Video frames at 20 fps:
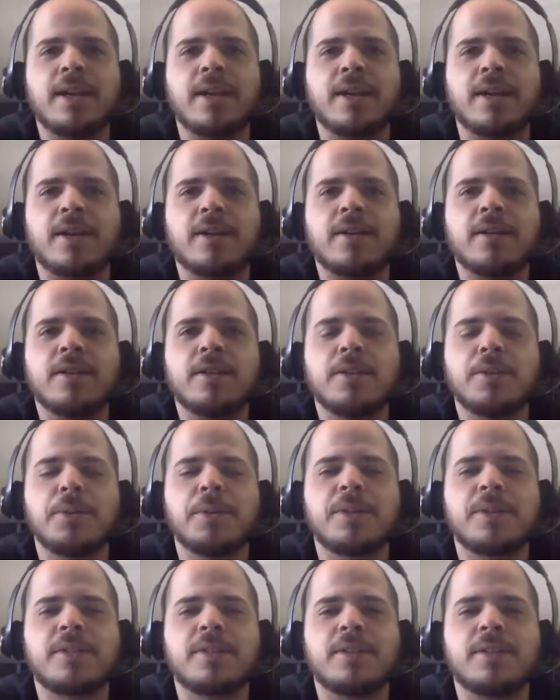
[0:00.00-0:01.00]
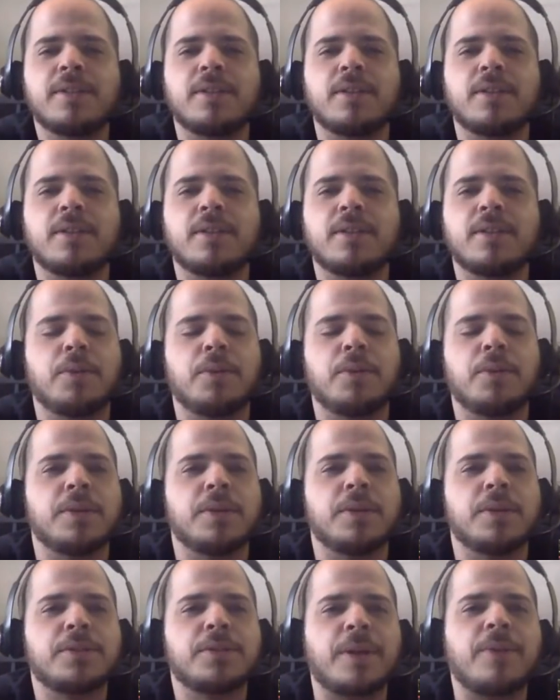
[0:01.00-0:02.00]
care, Lewis, uh, Lo,
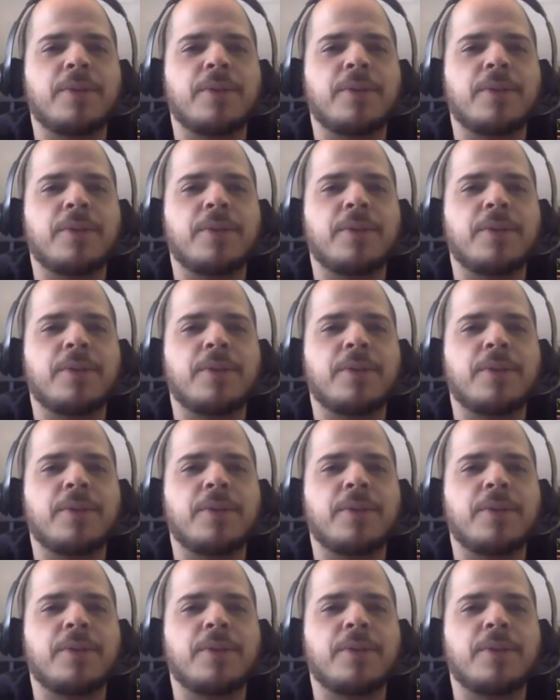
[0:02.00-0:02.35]
Lewis, wow,